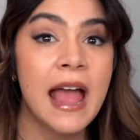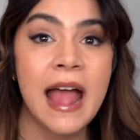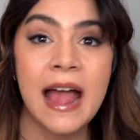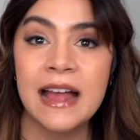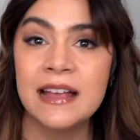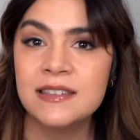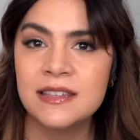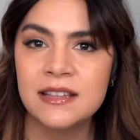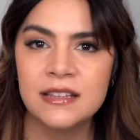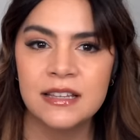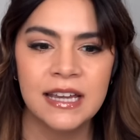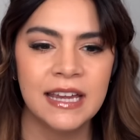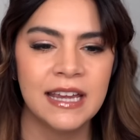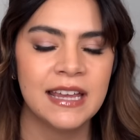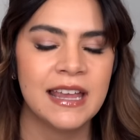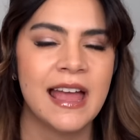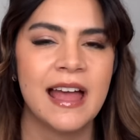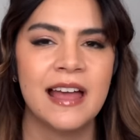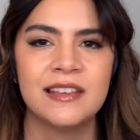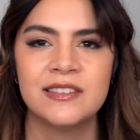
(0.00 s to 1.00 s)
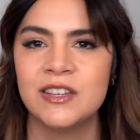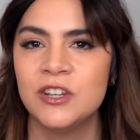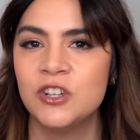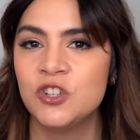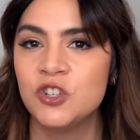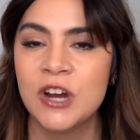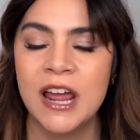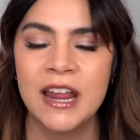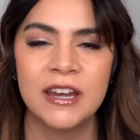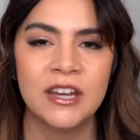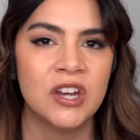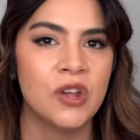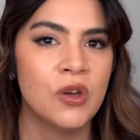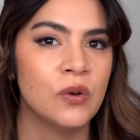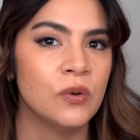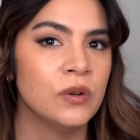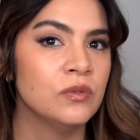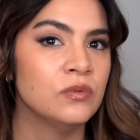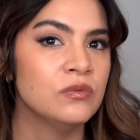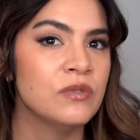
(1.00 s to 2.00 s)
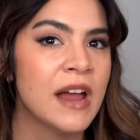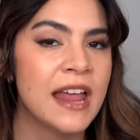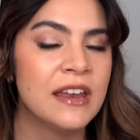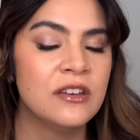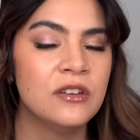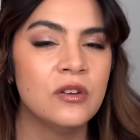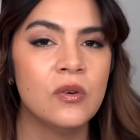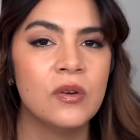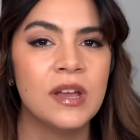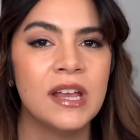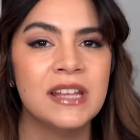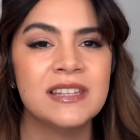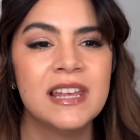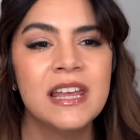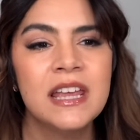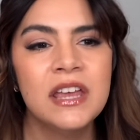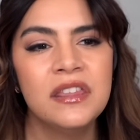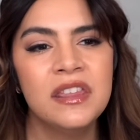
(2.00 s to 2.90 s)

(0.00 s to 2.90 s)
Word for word: azelaic acid, tretinoin, retinoids.